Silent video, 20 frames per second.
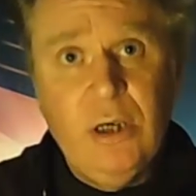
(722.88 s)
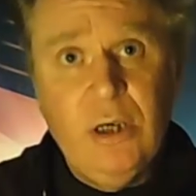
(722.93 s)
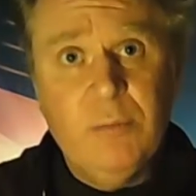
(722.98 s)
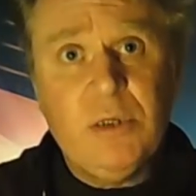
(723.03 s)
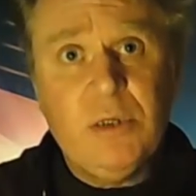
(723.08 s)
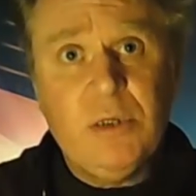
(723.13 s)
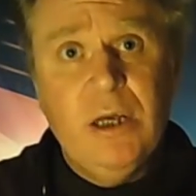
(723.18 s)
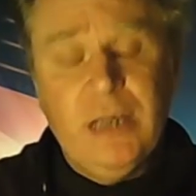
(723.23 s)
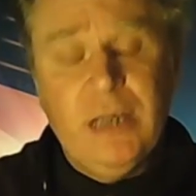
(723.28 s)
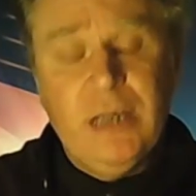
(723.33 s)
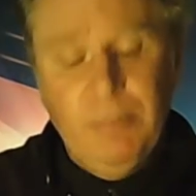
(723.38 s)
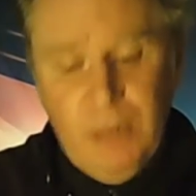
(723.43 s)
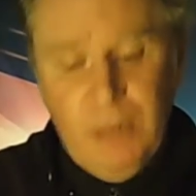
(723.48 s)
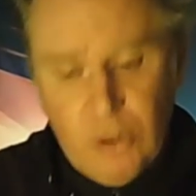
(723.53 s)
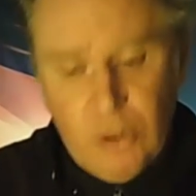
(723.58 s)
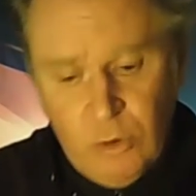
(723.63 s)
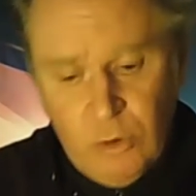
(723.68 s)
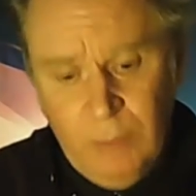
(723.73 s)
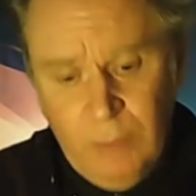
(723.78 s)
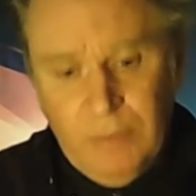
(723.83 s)
they've been stripped
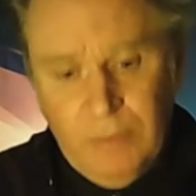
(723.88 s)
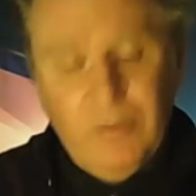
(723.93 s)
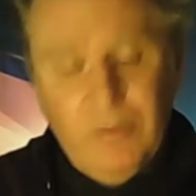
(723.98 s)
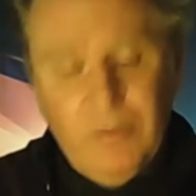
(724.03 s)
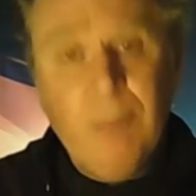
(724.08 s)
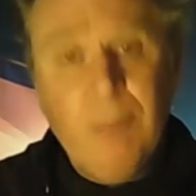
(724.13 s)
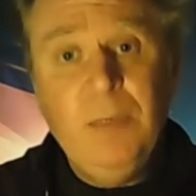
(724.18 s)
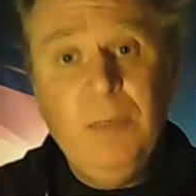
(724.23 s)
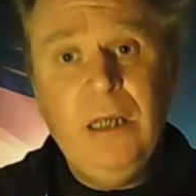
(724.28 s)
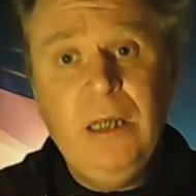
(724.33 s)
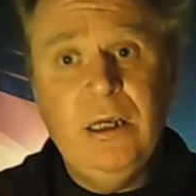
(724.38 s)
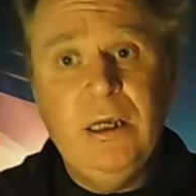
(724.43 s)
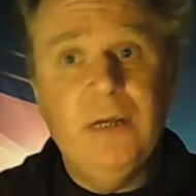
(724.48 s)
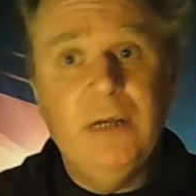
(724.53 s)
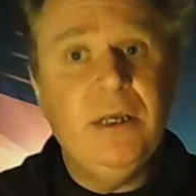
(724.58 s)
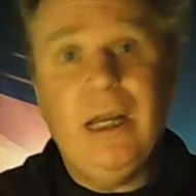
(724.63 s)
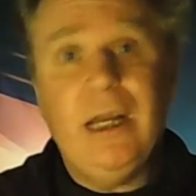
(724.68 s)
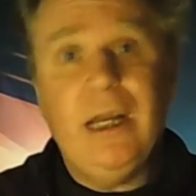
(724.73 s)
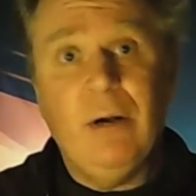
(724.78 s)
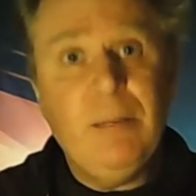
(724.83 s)
of their meaning and they're now
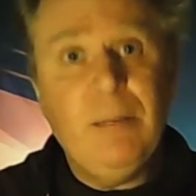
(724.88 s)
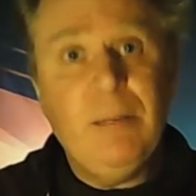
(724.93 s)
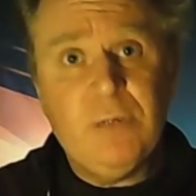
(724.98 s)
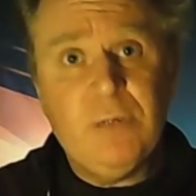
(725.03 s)
empty.